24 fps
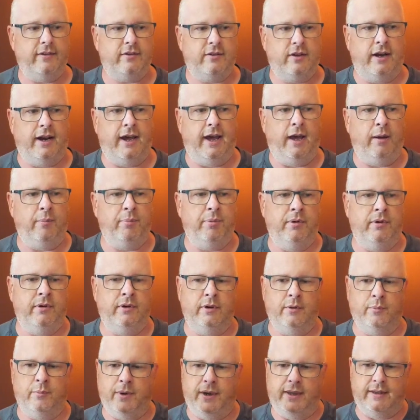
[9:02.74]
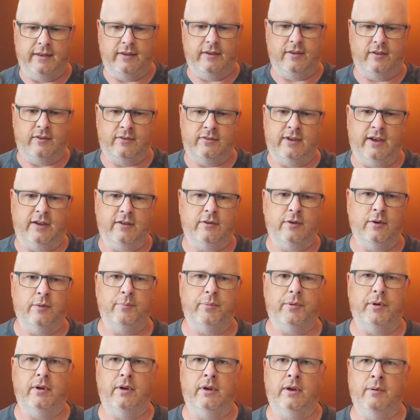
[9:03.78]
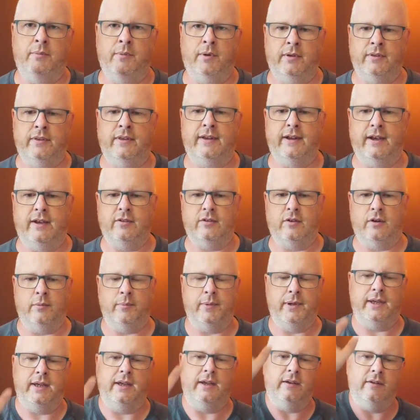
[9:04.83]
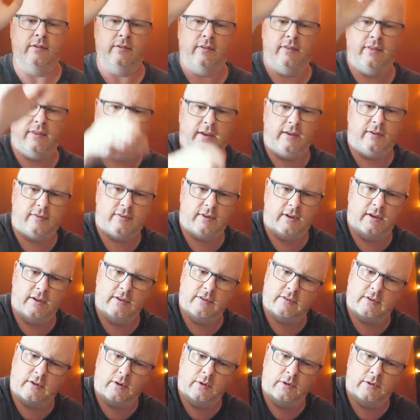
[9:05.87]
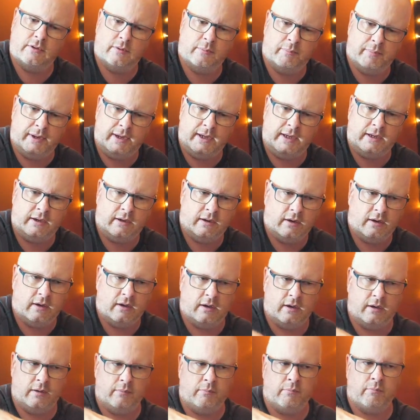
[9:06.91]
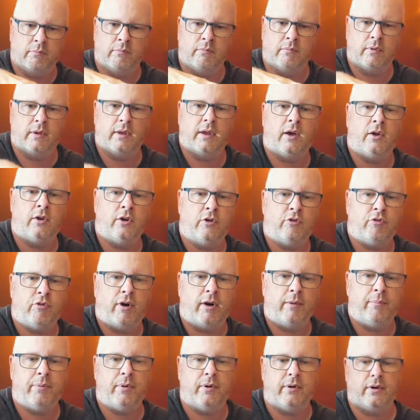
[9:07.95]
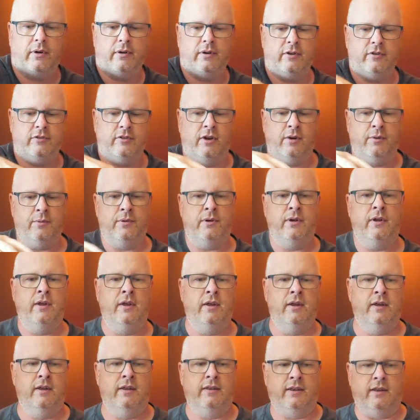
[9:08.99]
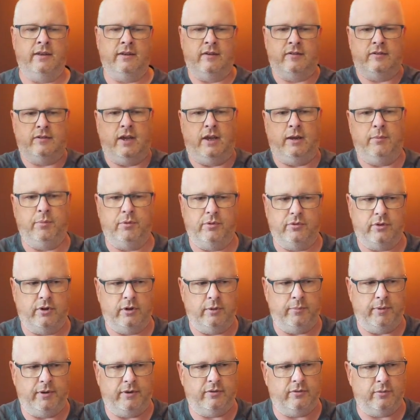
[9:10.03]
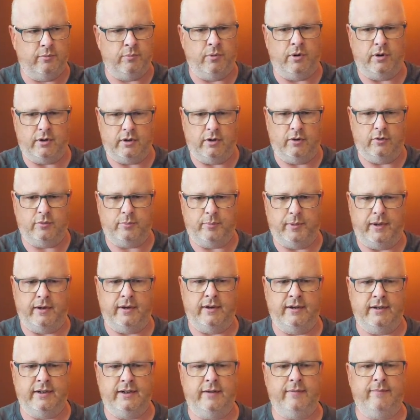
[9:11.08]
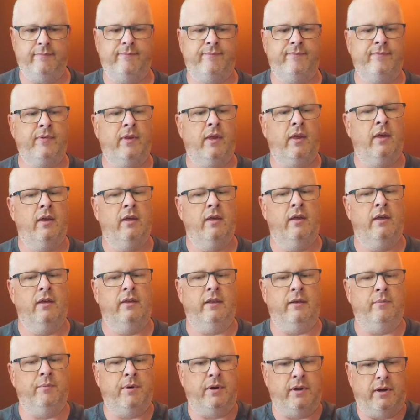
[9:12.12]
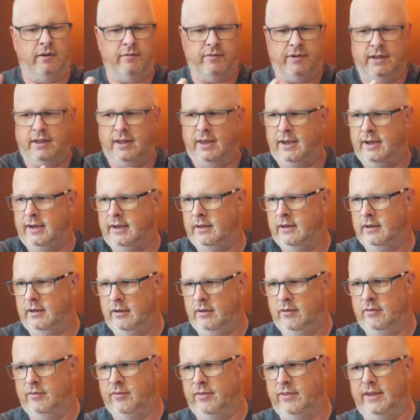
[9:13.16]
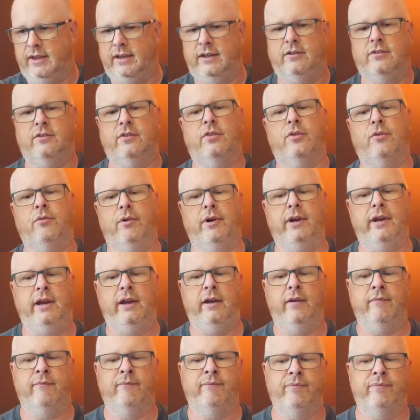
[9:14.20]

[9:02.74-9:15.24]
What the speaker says: it's going to happen, the way that the setup on the day is going to be, is this is going to be on a tripod on its own, then the table's going to be somewhat close behind it, then we're going to have a line of these 3,